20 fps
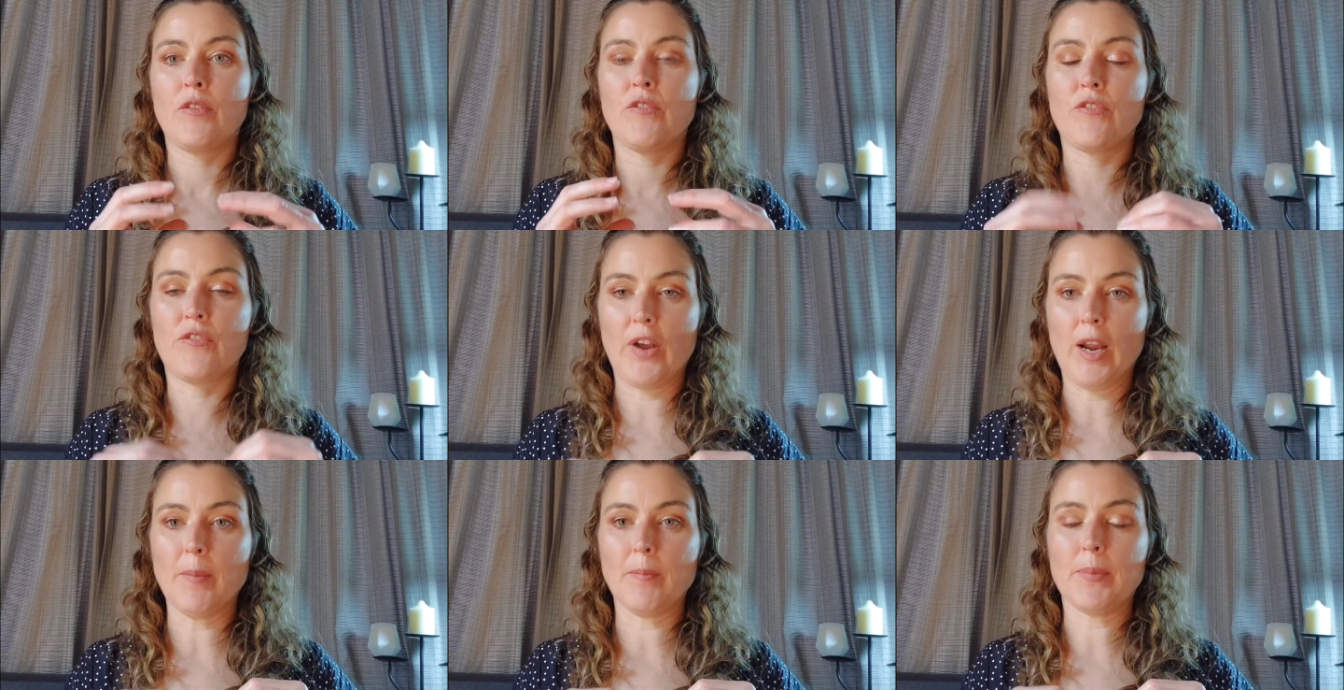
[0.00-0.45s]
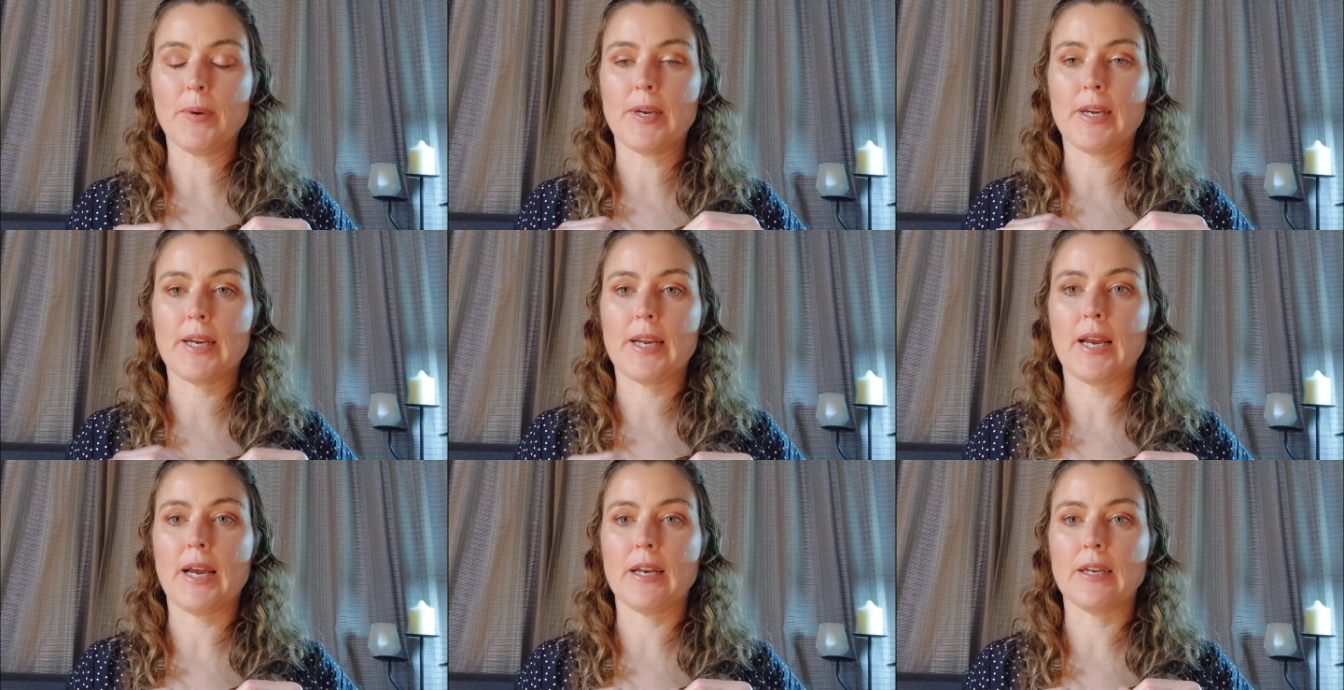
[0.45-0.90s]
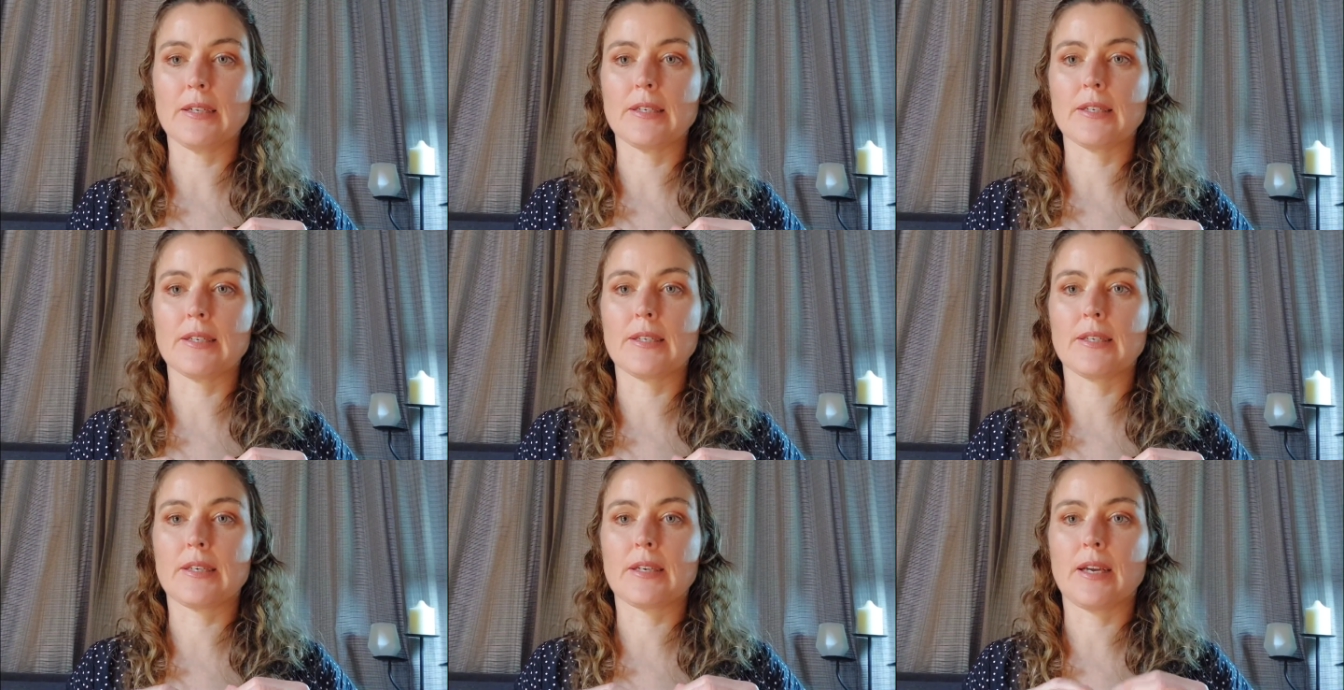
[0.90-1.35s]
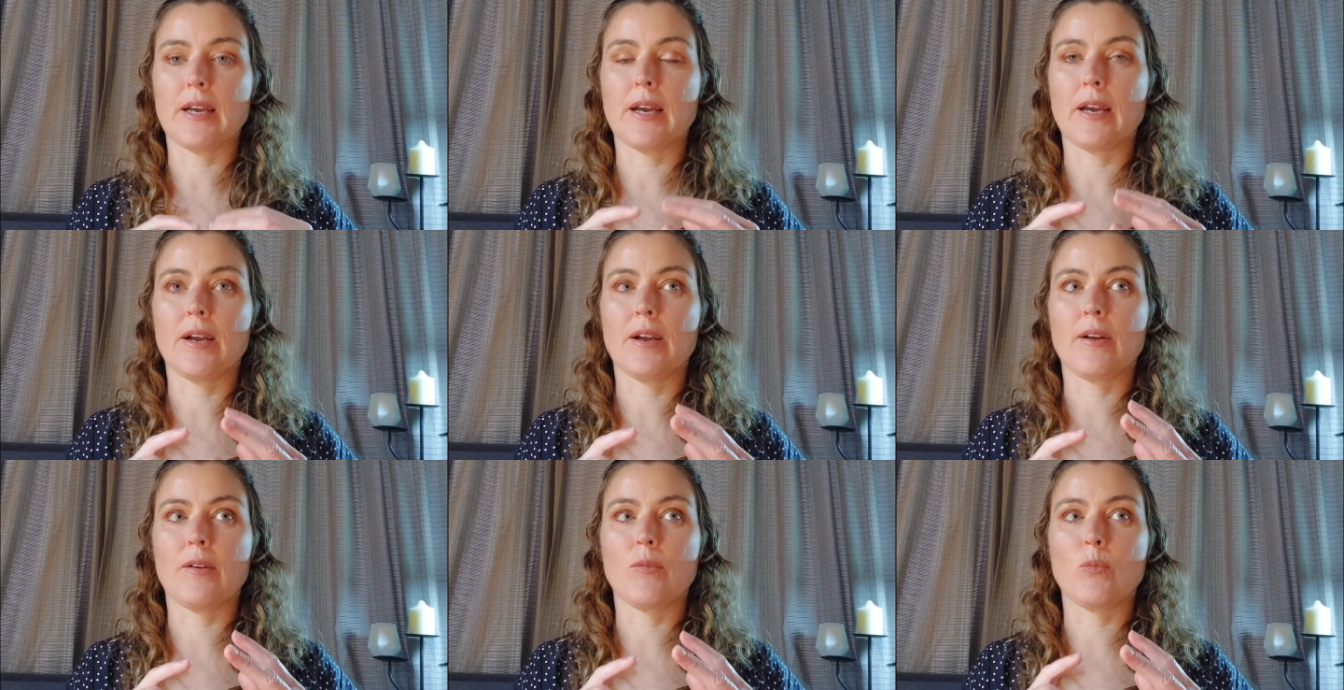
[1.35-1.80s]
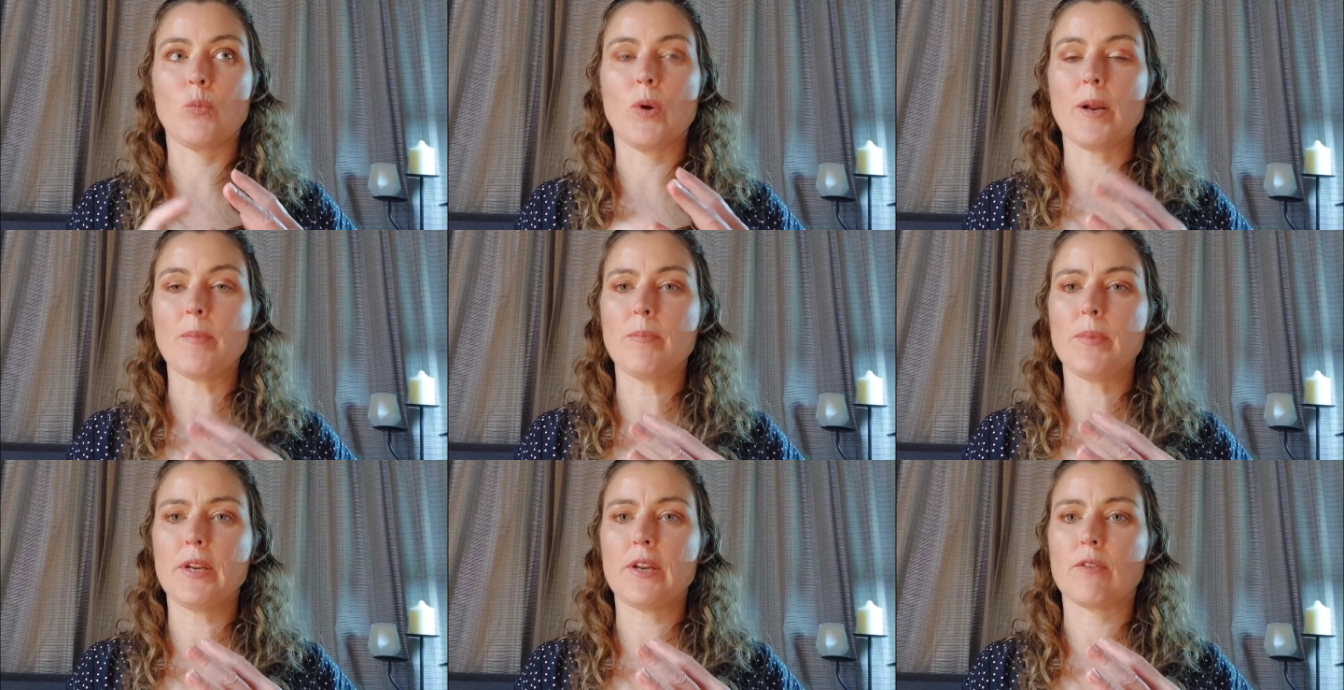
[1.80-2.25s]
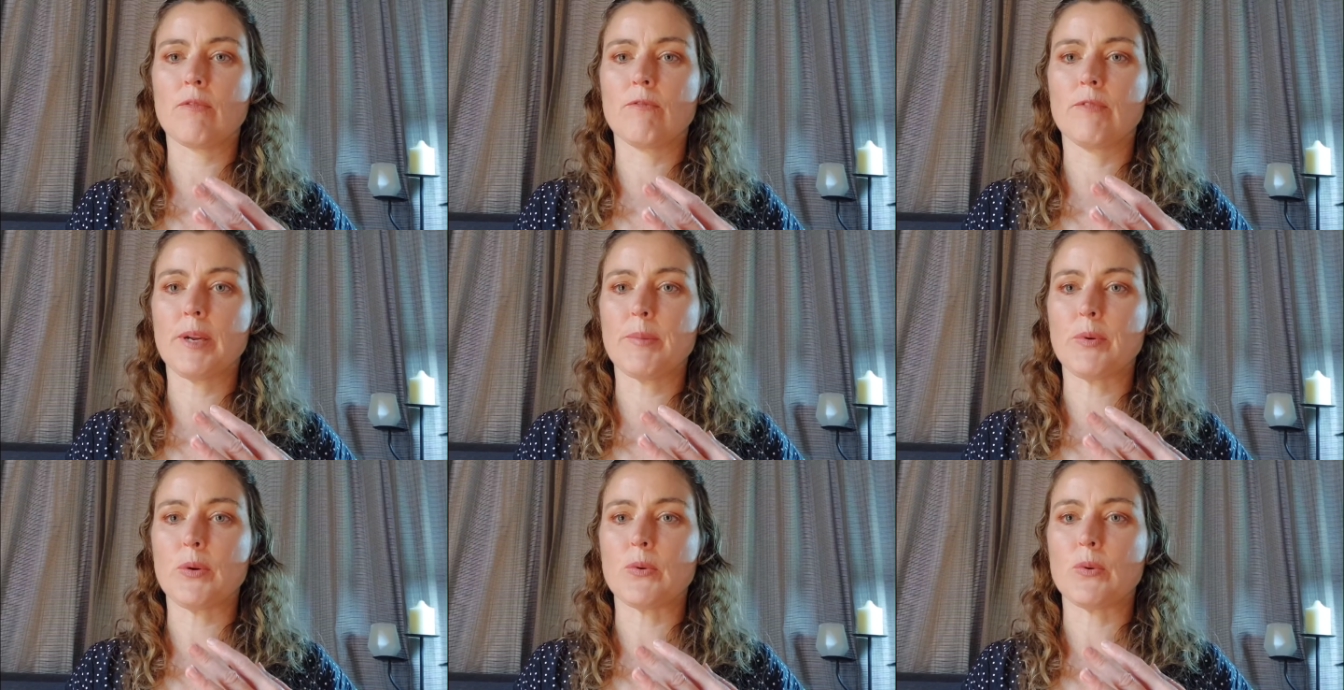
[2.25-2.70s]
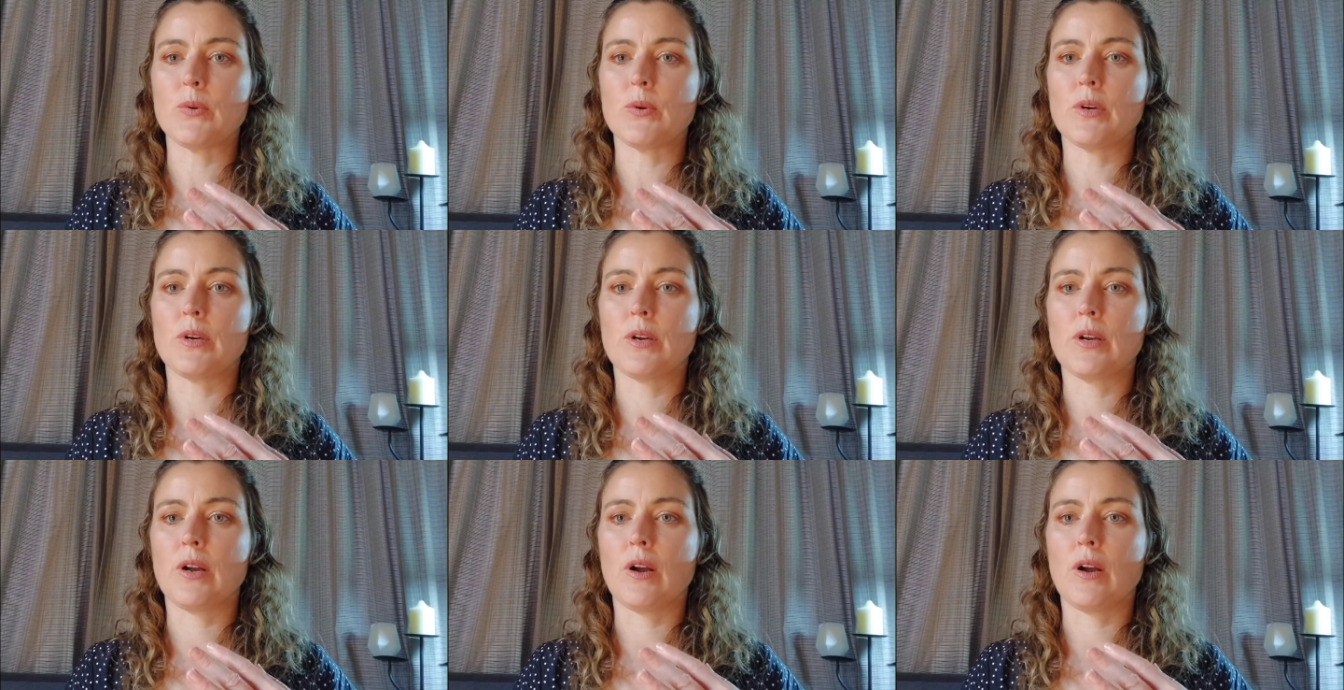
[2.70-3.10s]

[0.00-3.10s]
vampy colours, one being Rebel.